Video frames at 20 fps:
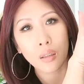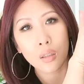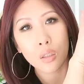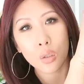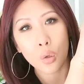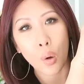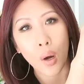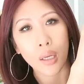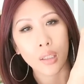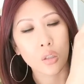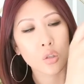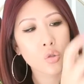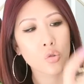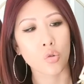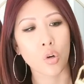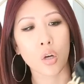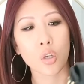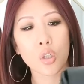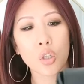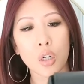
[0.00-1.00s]
It's quite
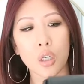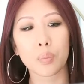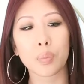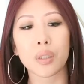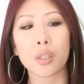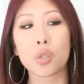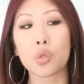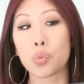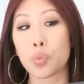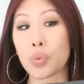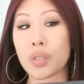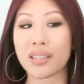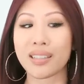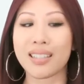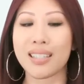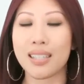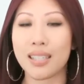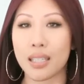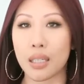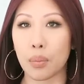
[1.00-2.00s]
structured, but it's
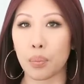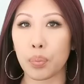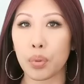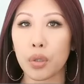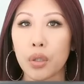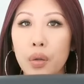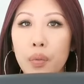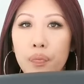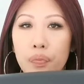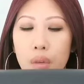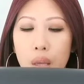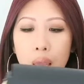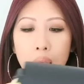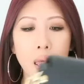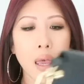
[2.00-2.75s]
really simple.